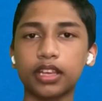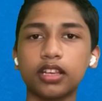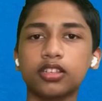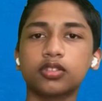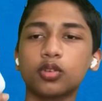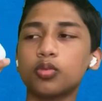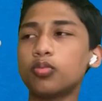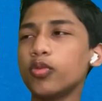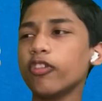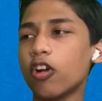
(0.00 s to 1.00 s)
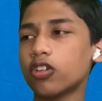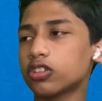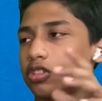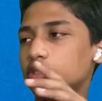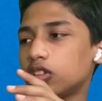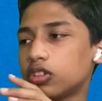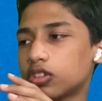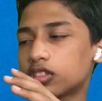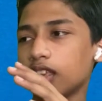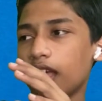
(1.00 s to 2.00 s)
so moving on to the
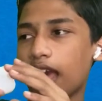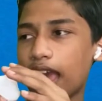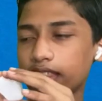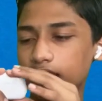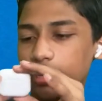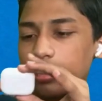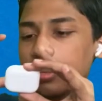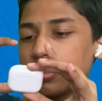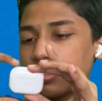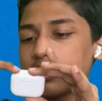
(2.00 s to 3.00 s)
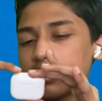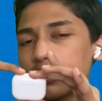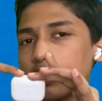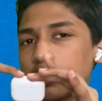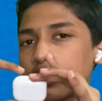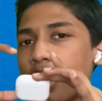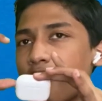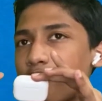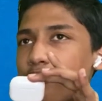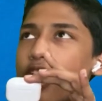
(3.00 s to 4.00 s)
looks, I think this looks
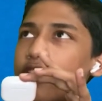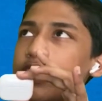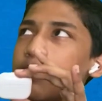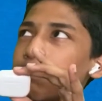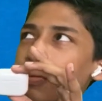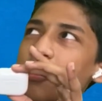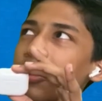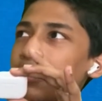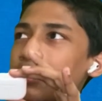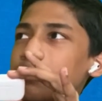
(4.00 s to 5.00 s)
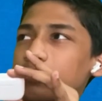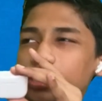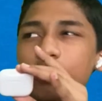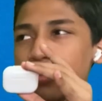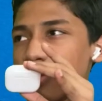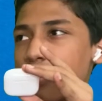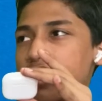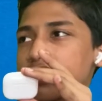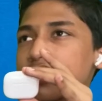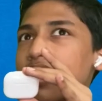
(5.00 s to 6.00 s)
very premium,
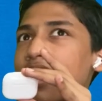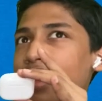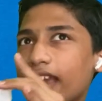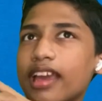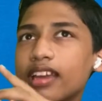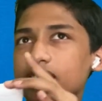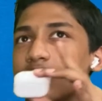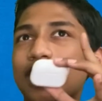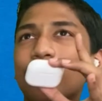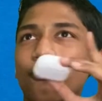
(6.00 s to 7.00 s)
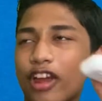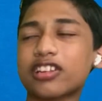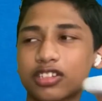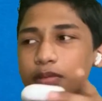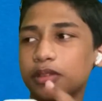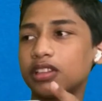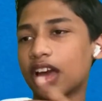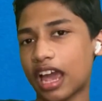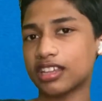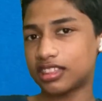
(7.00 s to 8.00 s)
luxurious, and fashionable
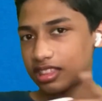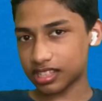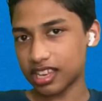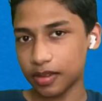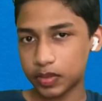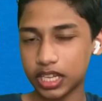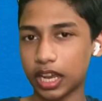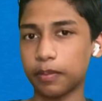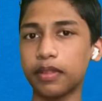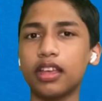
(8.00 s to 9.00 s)
at the same time.